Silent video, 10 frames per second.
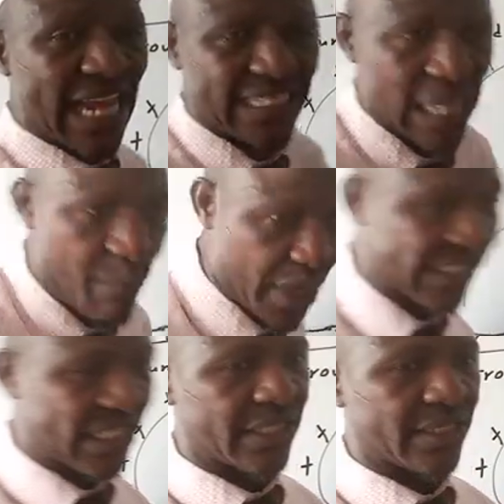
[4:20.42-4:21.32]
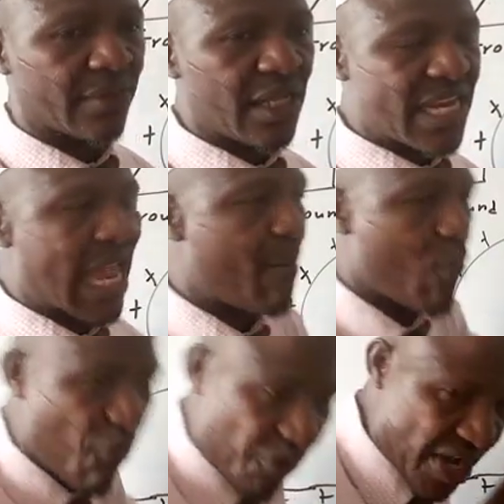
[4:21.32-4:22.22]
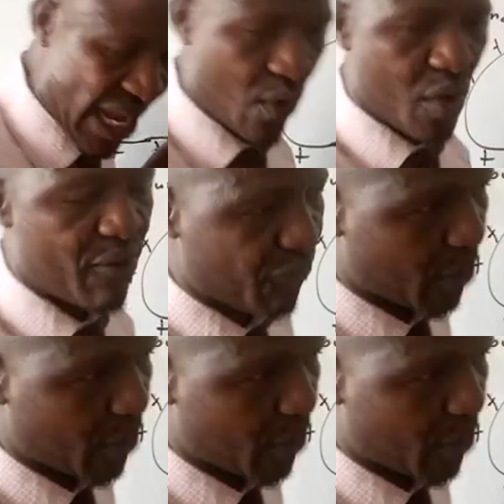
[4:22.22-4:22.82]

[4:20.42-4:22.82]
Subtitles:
they are separating. They are moving away